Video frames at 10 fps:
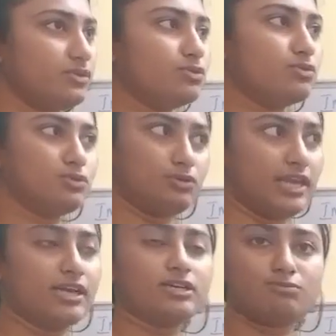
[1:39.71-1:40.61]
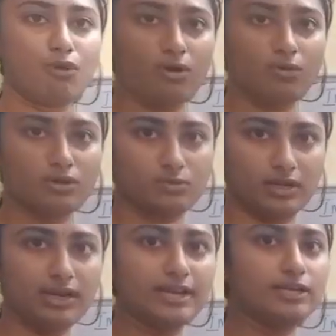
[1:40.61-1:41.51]
you take a smaller
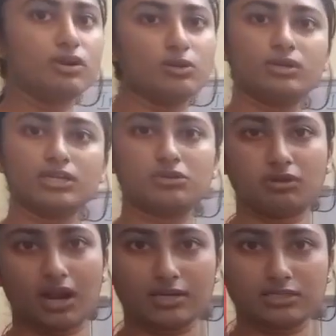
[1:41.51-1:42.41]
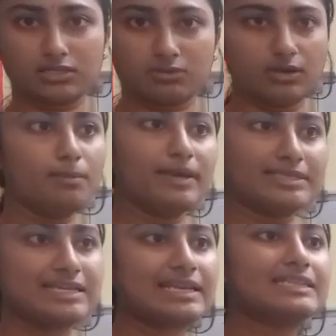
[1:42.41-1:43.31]
one and you convert it to a larger one.
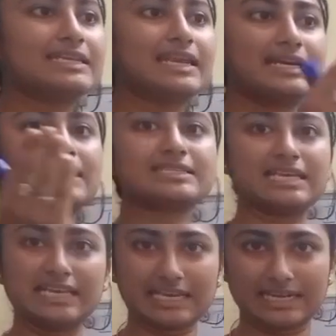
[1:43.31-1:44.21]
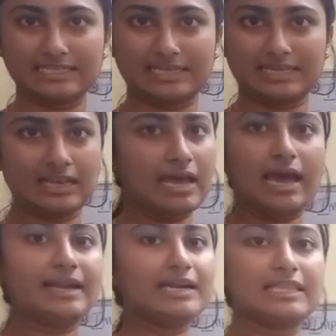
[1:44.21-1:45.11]
Basically the data is increasing
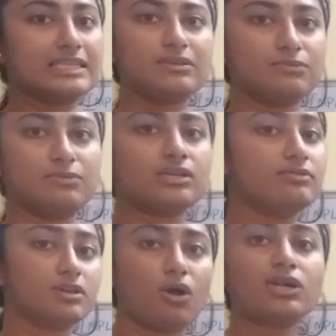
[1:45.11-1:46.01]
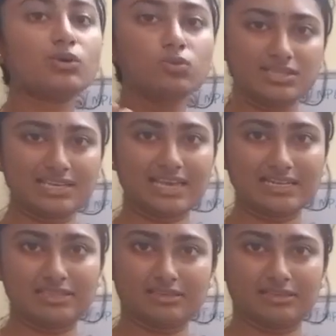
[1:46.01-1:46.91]
and nothing, we're not losing
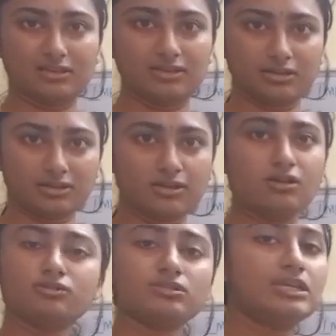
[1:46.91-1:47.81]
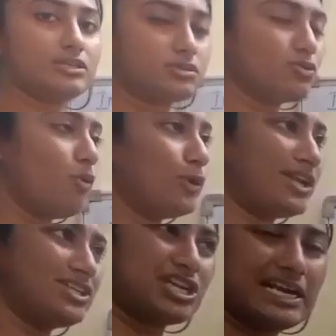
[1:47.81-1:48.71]
anything here. So there is no
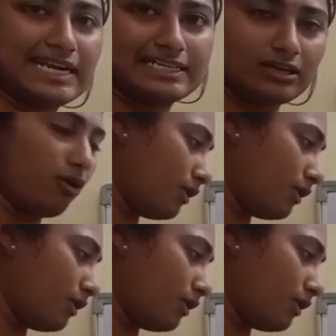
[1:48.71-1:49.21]
potential data